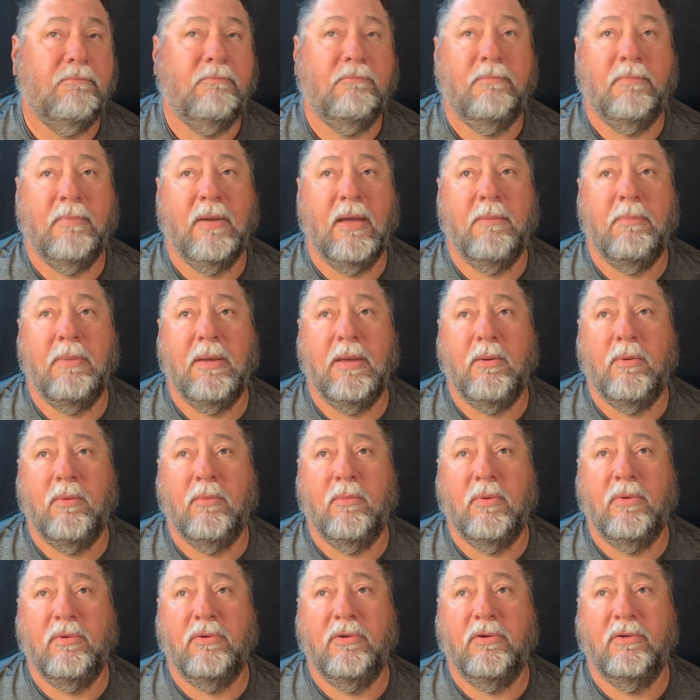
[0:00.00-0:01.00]
maybe
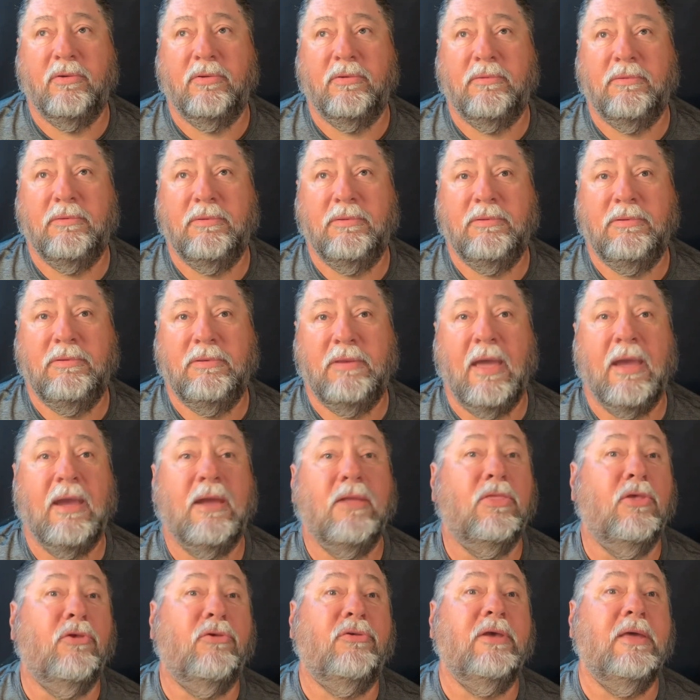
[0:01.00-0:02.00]
we just
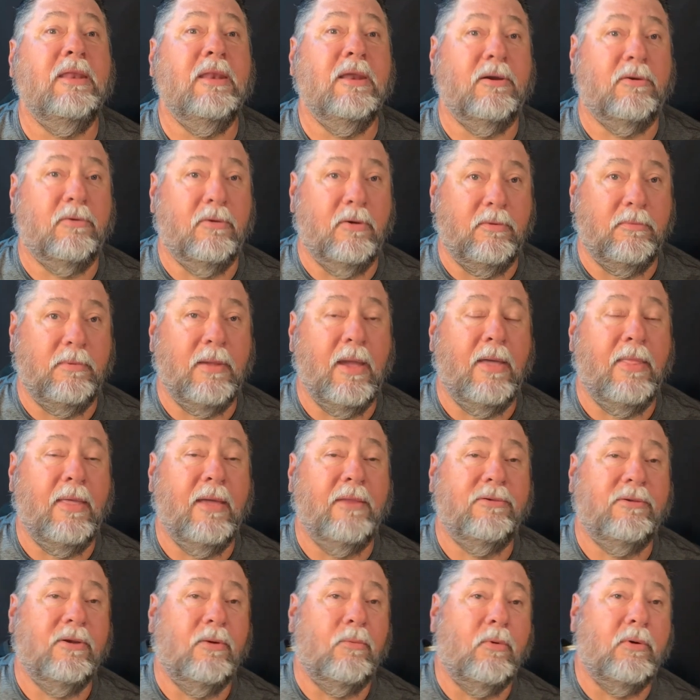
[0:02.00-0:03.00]
taking the scenic route. Yeah,
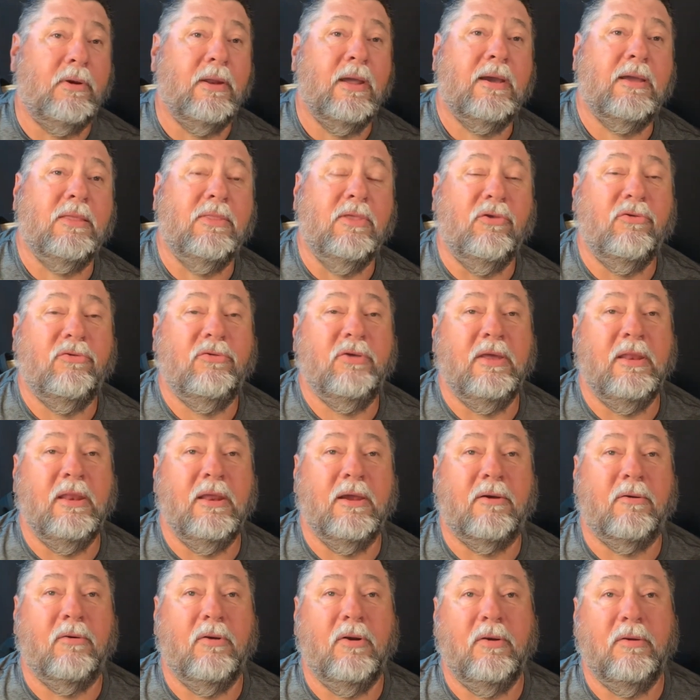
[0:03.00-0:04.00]
that's it. We're taking the
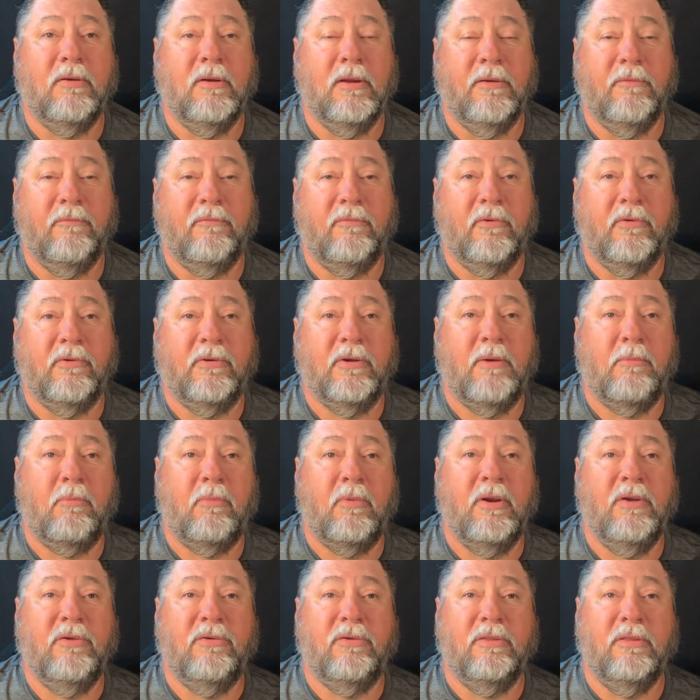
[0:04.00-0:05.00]
scenic route, and for
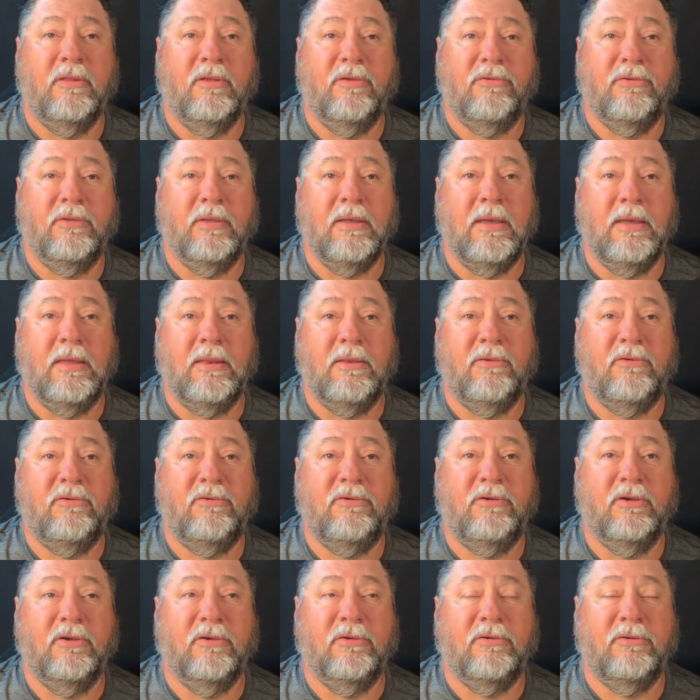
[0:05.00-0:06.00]
some reason the scenes
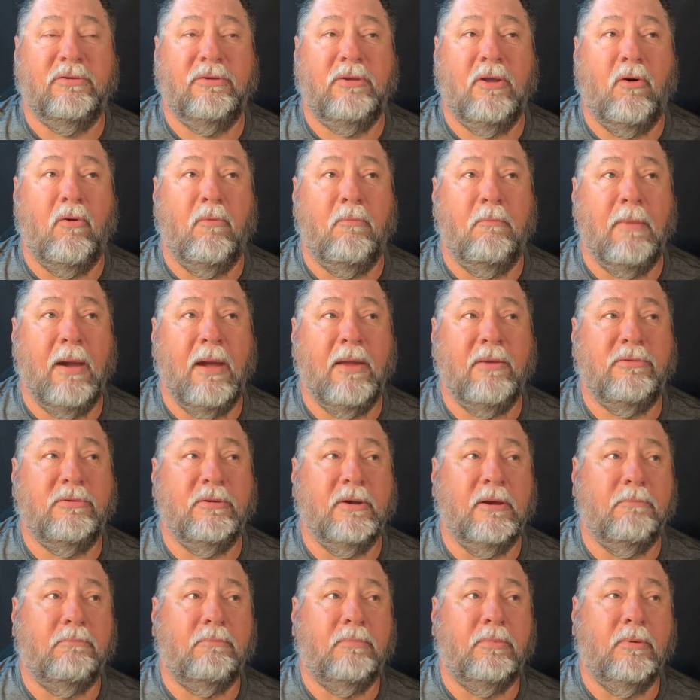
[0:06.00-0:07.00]
just don't match
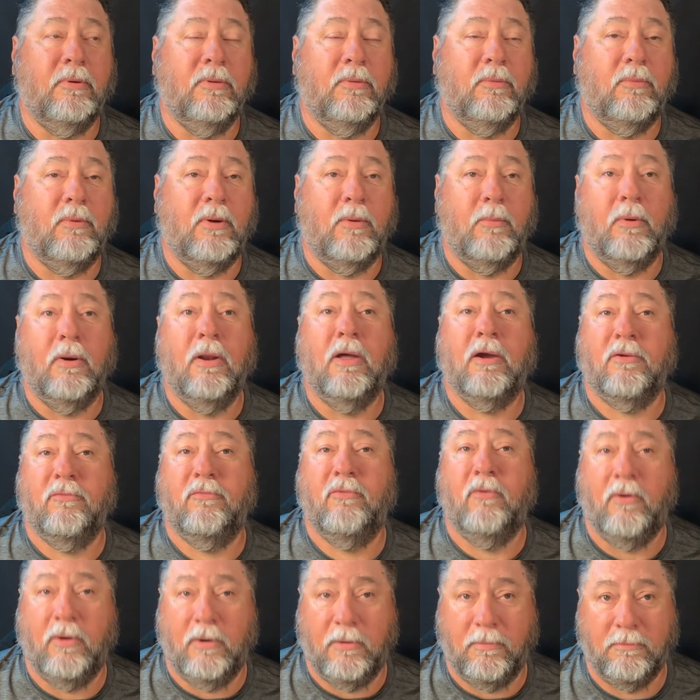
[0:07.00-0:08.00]
up with what we're looking
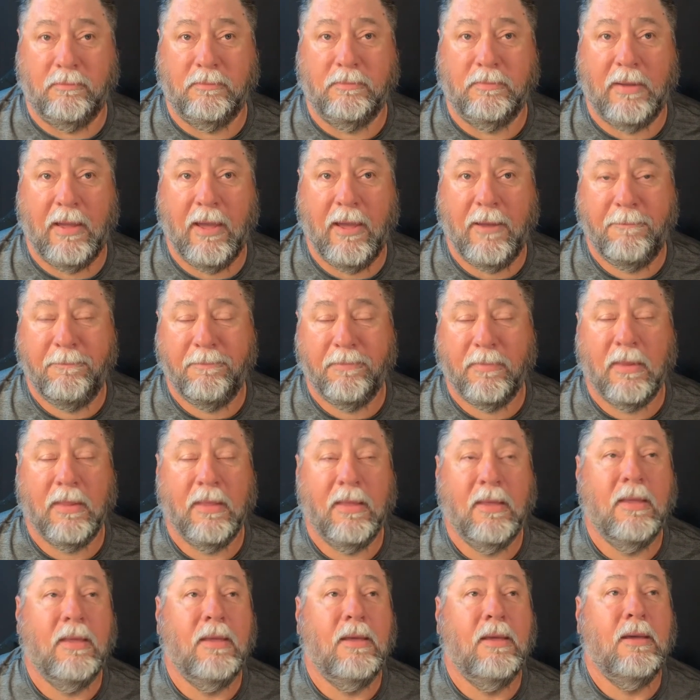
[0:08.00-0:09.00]
for. Okay?
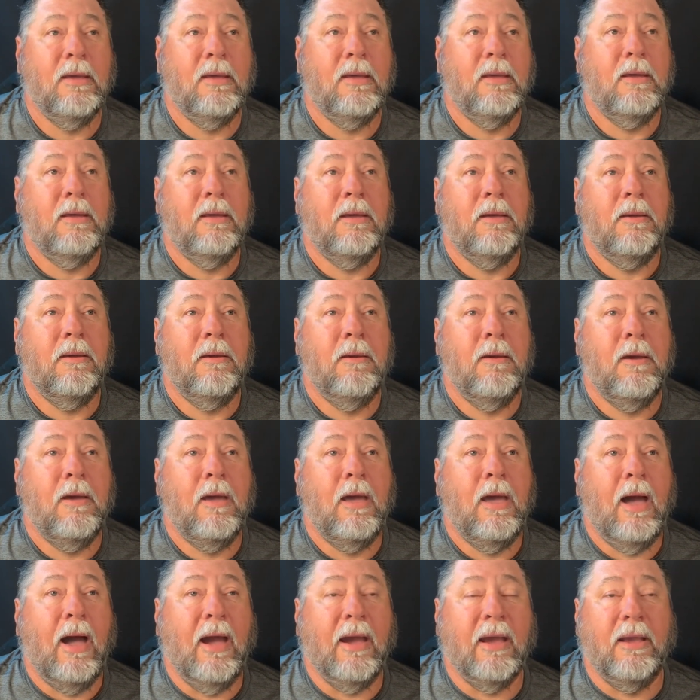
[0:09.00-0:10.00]

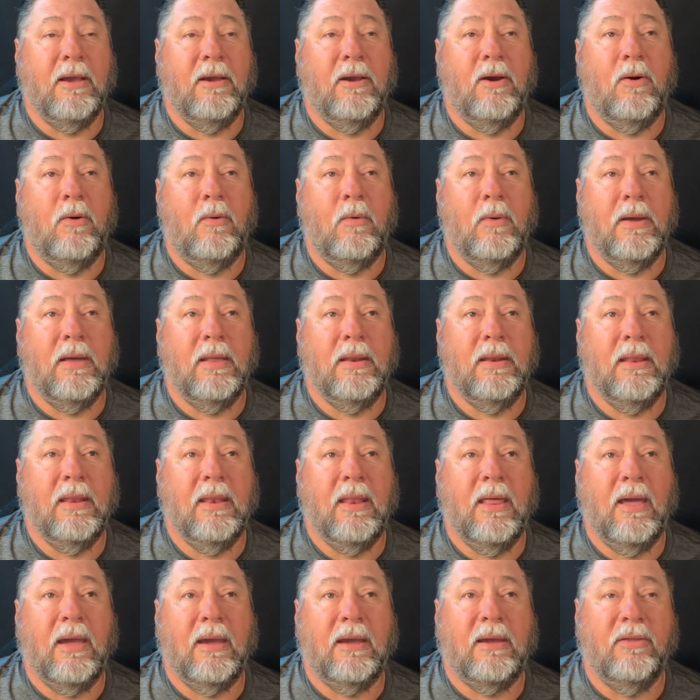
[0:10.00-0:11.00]
I can go in
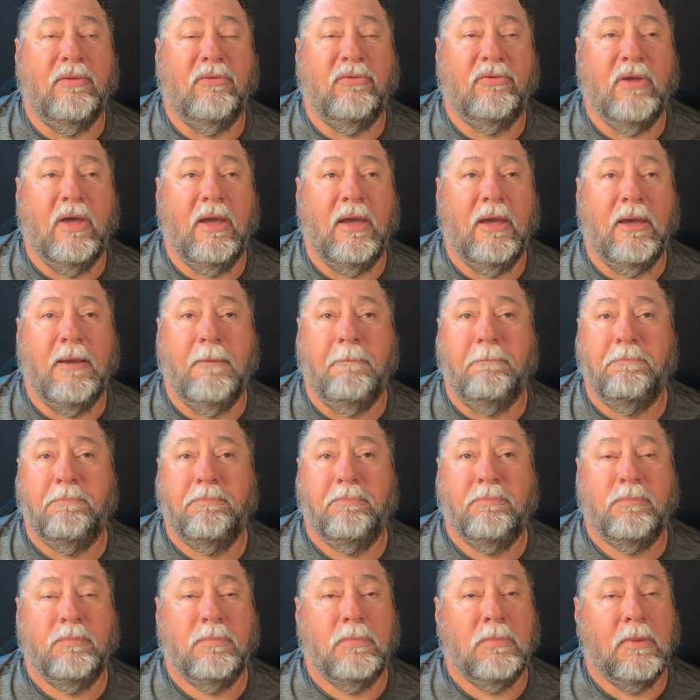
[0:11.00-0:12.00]
and I can say,
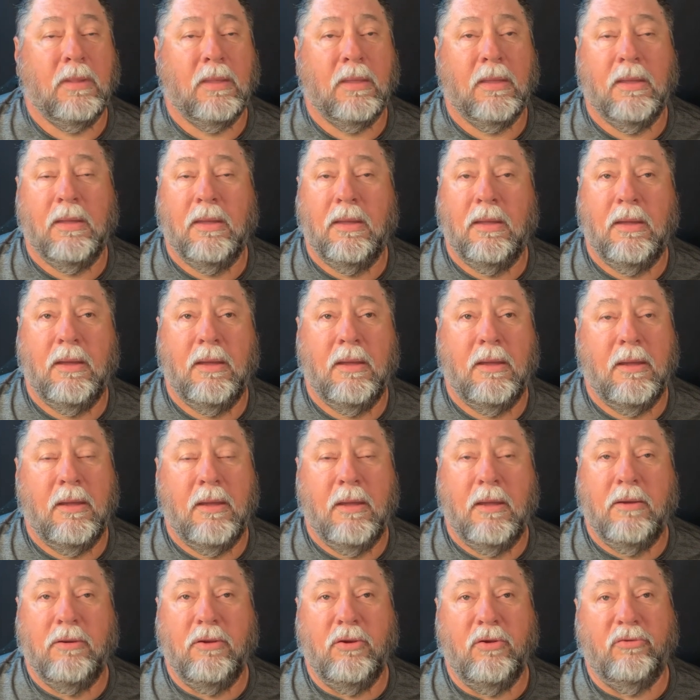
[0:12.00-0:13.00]

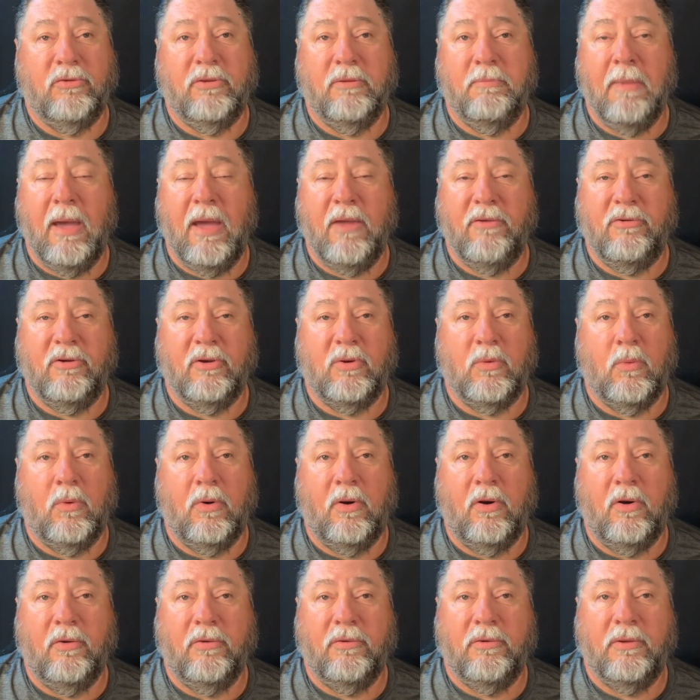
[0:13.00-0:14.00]
use the magic
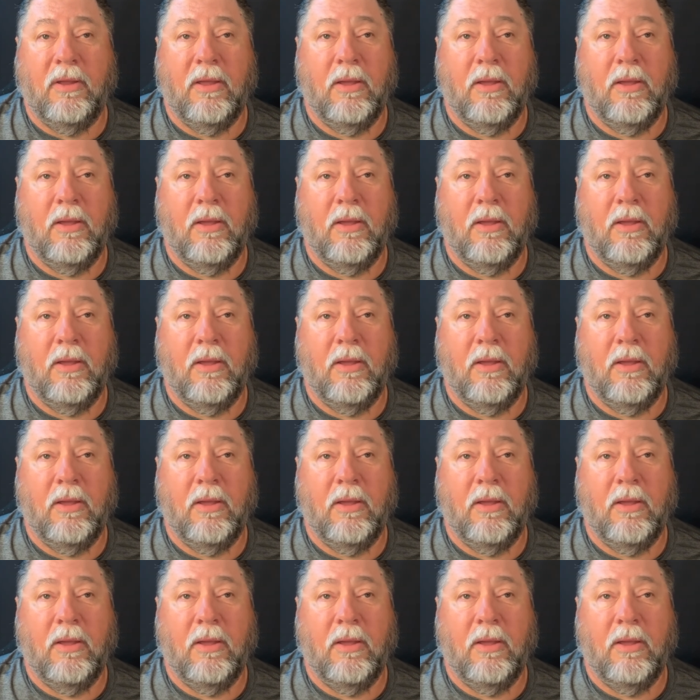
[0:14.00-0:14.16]
words,